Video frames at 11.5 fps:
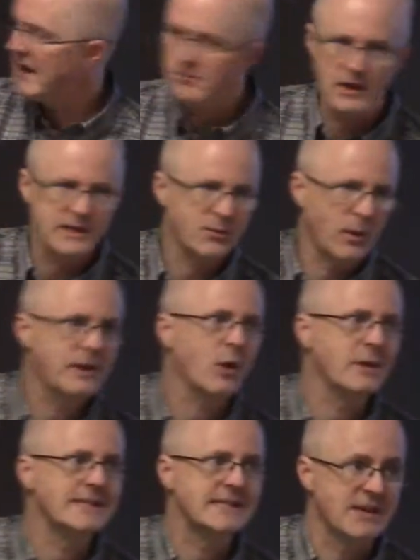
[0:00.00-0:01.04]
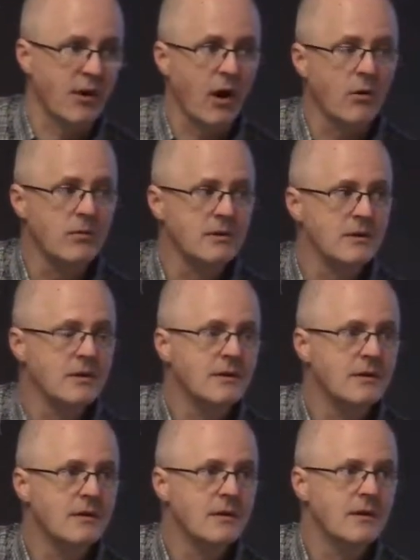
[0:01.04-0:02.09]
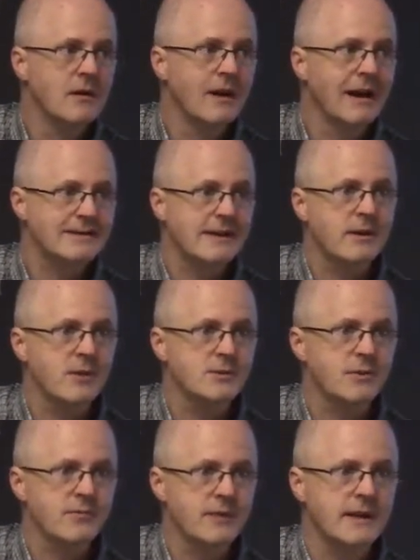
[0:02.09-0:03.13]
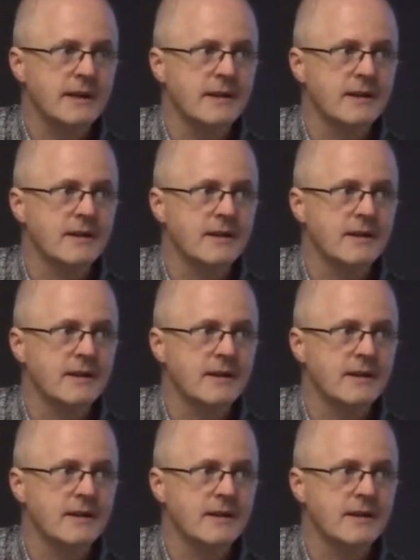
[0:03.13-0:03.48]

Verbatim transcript: n plus 1 go to 0 as n goes to infinity.